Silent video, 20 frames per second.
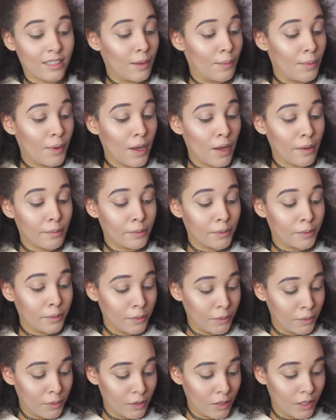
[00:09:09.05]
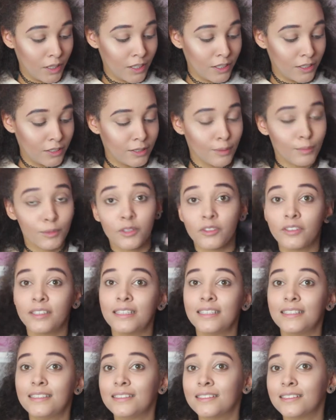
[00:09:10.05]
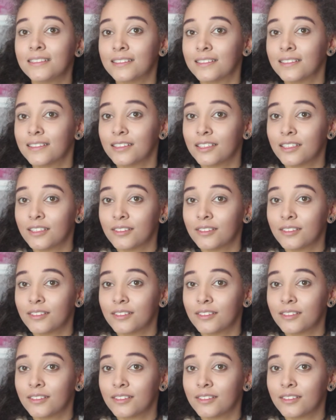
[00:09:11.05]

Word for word: a purple, some greens.